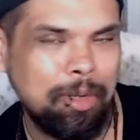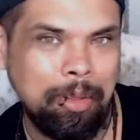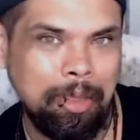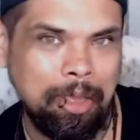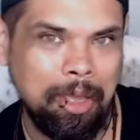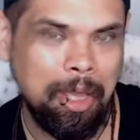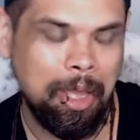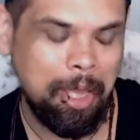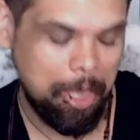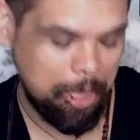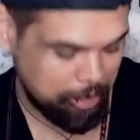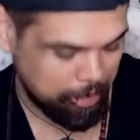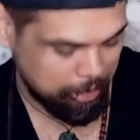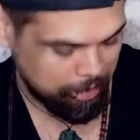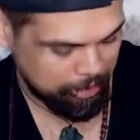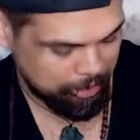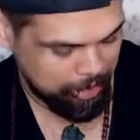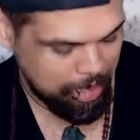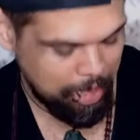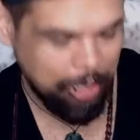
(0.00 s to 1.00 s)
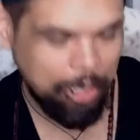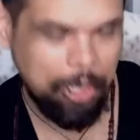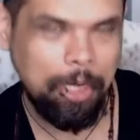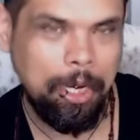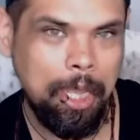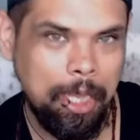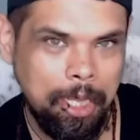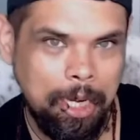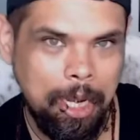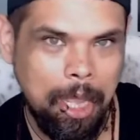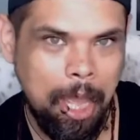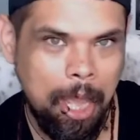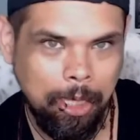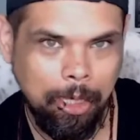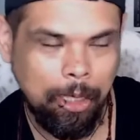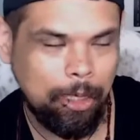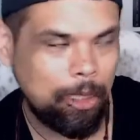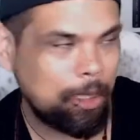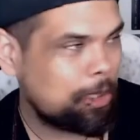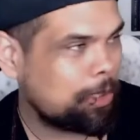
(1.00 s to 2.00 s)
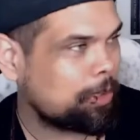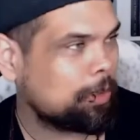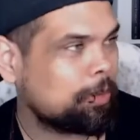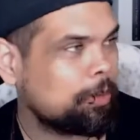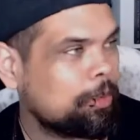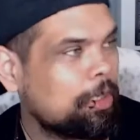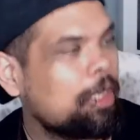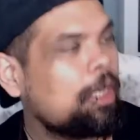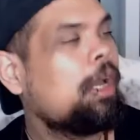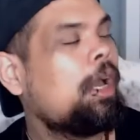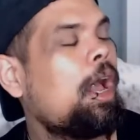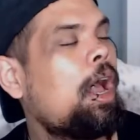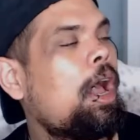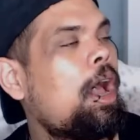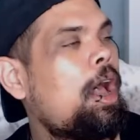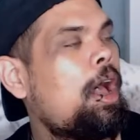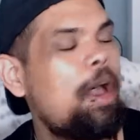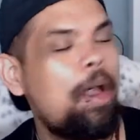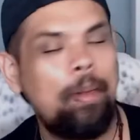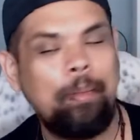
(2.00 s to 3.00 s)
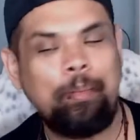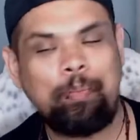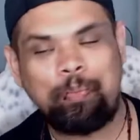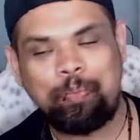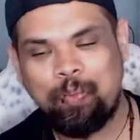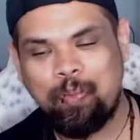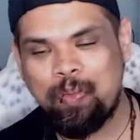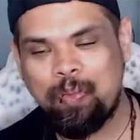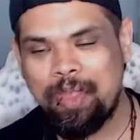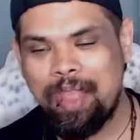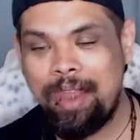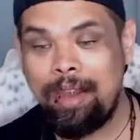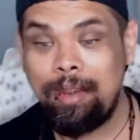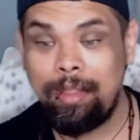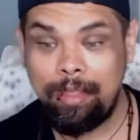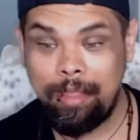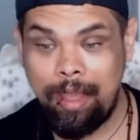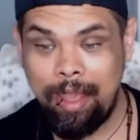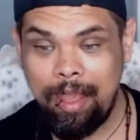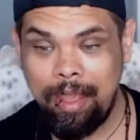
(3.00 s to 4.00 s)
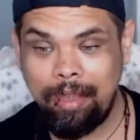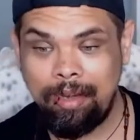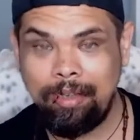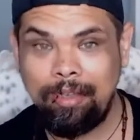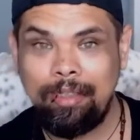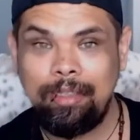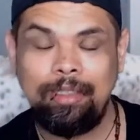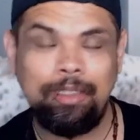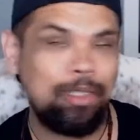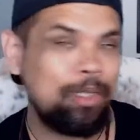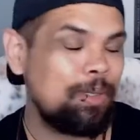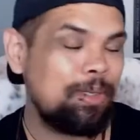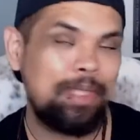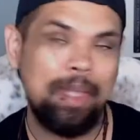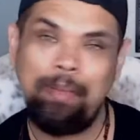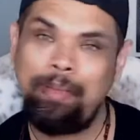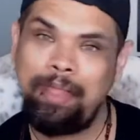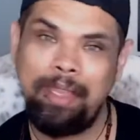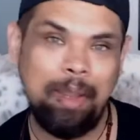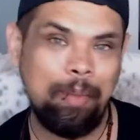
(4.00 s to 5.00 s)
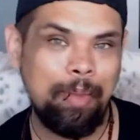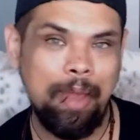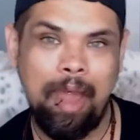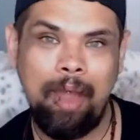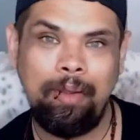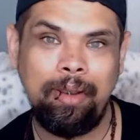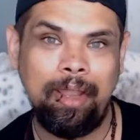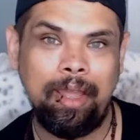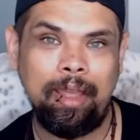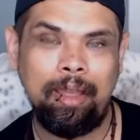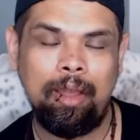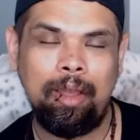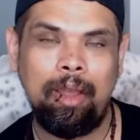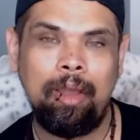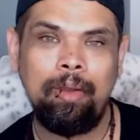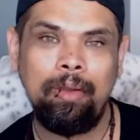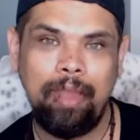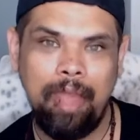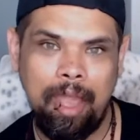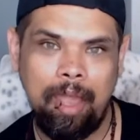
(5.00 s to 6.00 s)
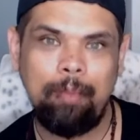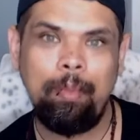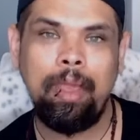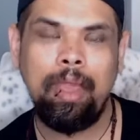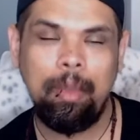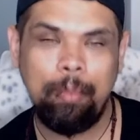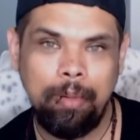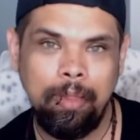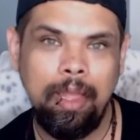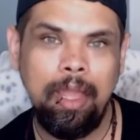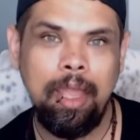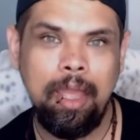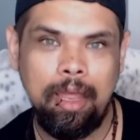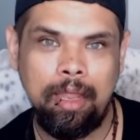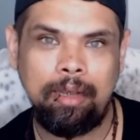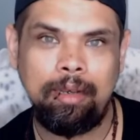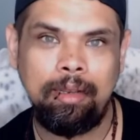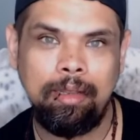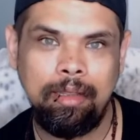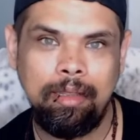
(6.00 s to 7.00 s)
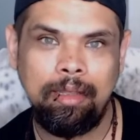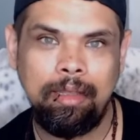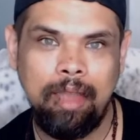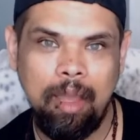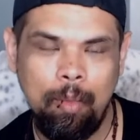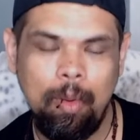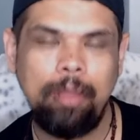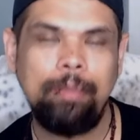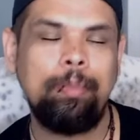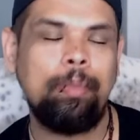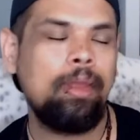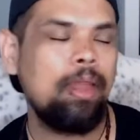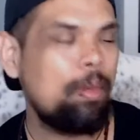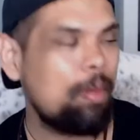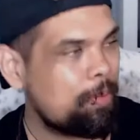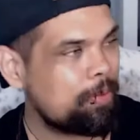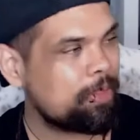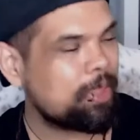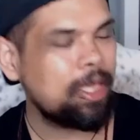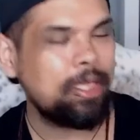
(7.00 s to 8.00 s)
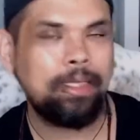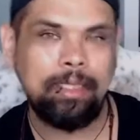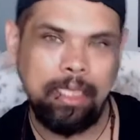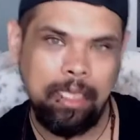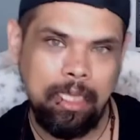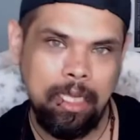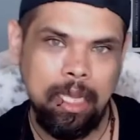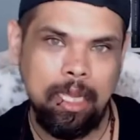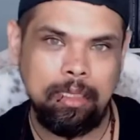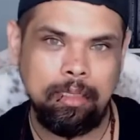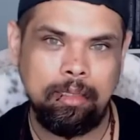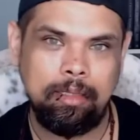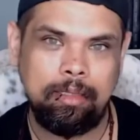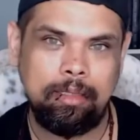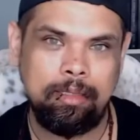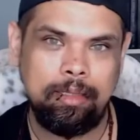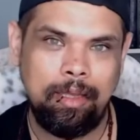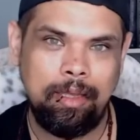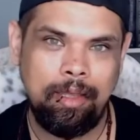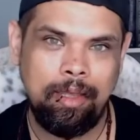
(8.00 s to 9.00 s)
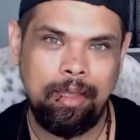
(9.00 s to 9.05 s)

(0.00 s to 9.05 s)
Oh my God. Can I get a hallelujah? And then do something about it. Okay, make a plan. Come up with ideas.